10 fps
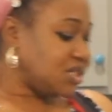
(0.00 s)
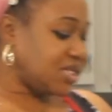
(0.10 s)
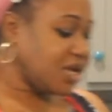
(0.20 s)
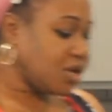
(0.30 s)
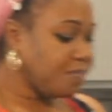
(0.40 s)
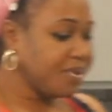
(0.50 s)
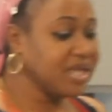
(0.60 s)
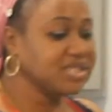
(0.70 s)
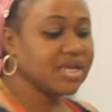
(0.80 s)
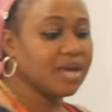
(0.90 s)
Take your
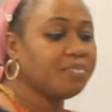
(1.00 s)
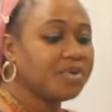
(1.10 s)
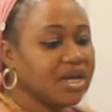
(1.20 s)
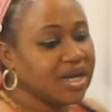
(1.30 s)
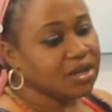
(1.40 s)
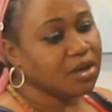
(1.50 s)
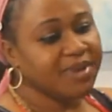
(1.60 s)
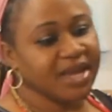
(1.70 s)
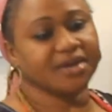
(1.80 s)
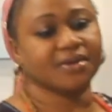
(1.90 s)
beans and put it in your
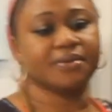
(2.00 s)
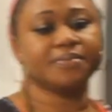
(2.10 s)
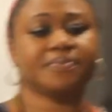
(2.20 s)
blender.